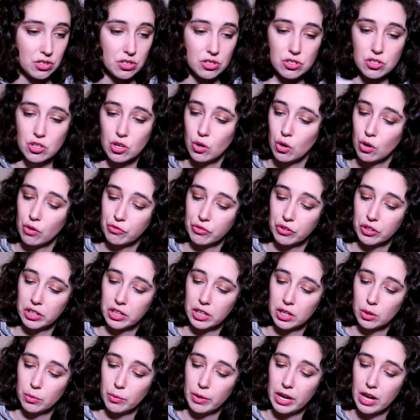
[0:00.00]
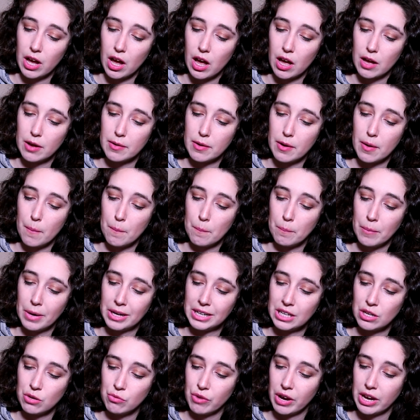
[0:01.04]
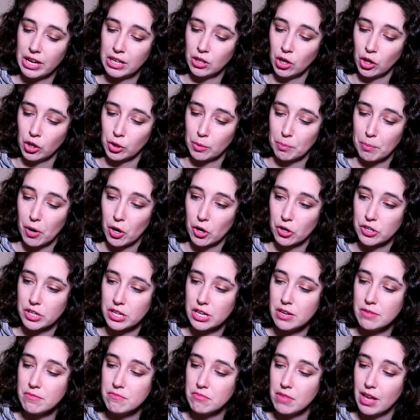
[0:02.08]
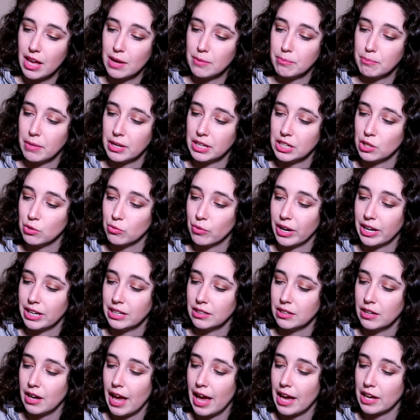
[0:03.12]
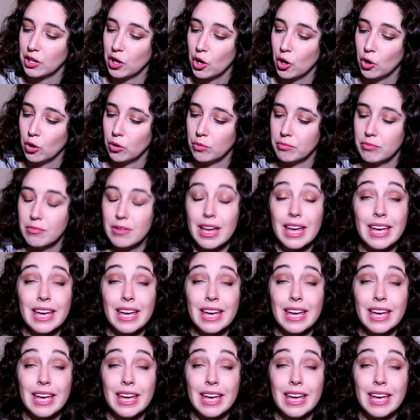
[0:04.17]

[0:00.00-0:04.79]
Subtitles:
So over here we got money rain on a party and money rain at home.